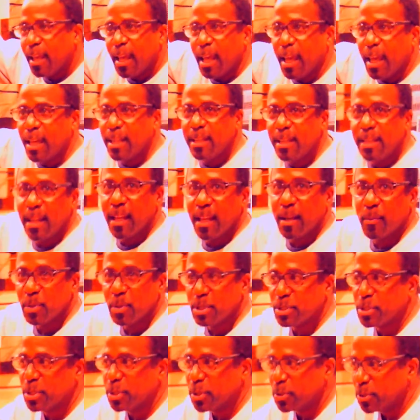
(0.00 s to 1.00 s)
and it
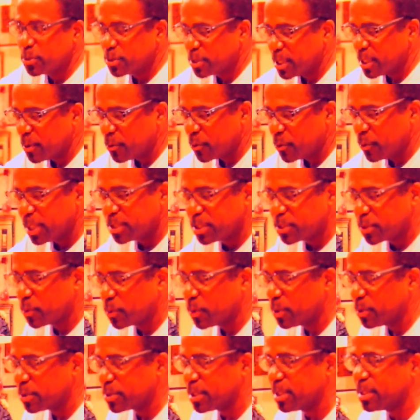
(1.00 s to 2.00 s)
was used in
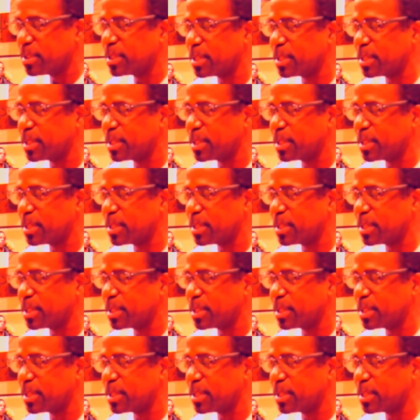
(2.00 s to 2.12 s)
rituals and